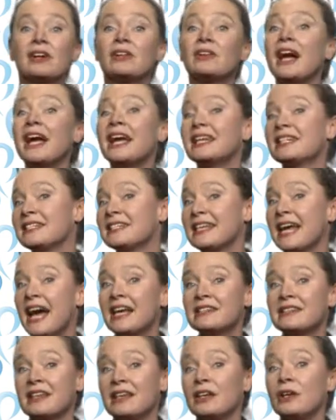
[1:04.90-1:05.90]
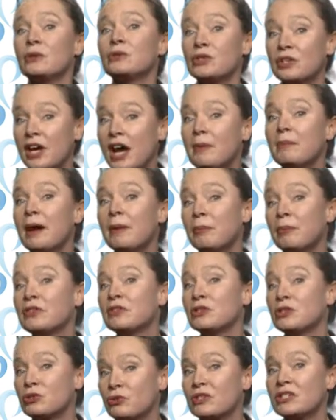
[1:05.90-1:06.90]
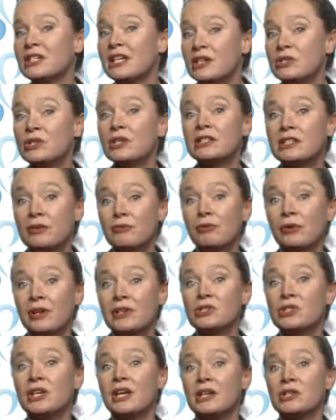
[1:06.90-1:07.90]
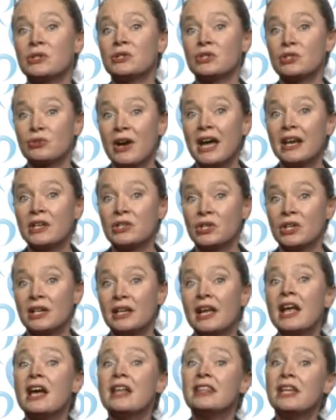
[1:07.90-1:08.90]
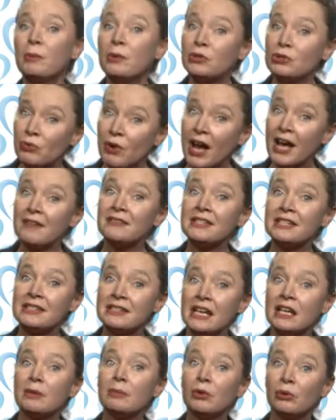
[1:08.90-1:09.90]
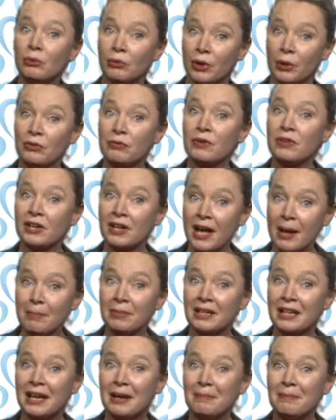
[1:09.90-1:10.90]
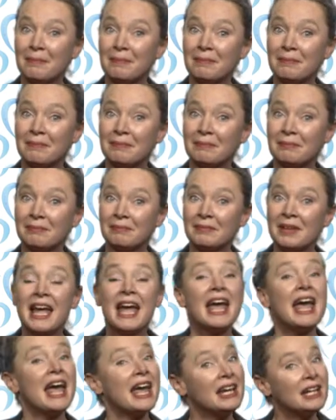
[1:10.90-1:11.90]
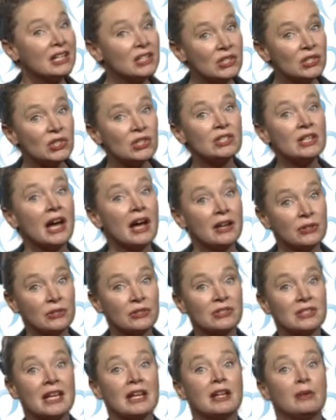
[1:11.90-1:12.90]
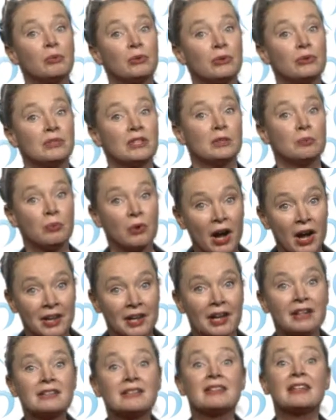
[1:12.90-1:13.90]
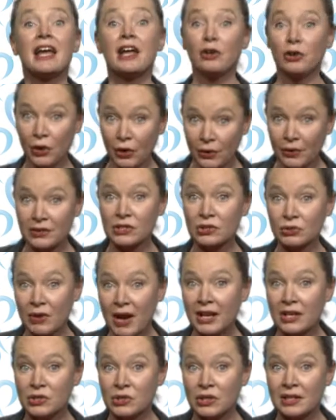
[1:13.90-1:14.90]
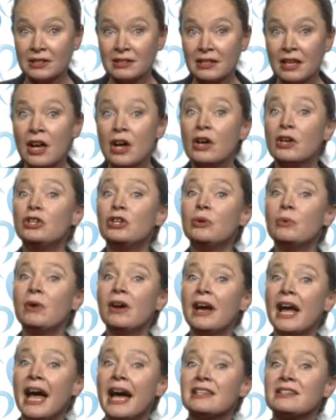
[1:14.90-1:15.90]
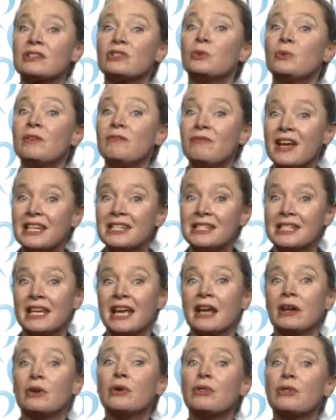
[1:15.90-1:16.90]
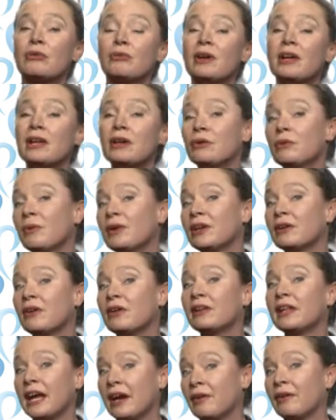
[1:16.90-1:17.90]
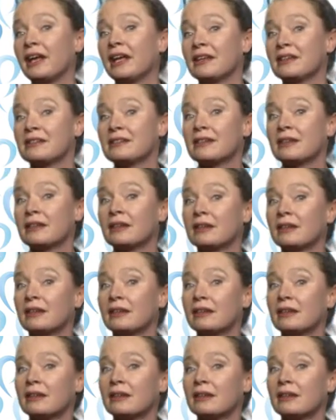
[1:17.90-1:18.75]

The client is asking you to come up with a strategic differentiation strategy that will drive sustainable growth for the company. In addition to understanding Proozy's products and current strategies, you are asked to investigate 3 critical areas.